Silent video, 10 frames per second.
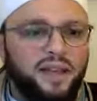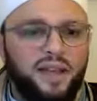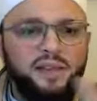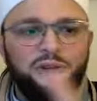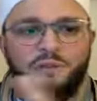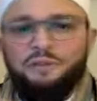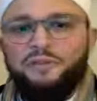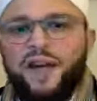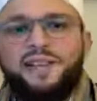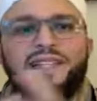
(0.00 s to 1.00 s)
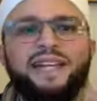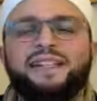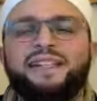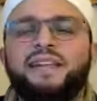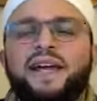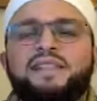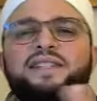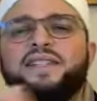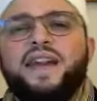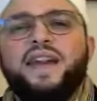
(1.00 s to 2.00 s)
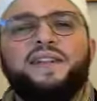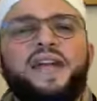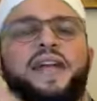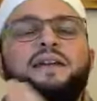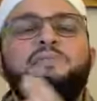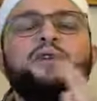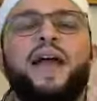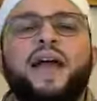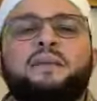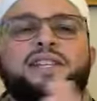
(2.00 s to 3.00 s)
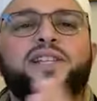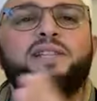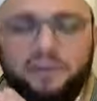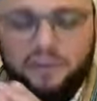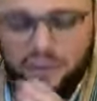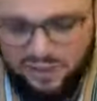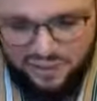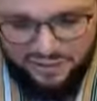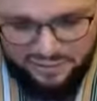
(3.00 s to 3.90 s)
And you vacillate in that Abrahamic spirit.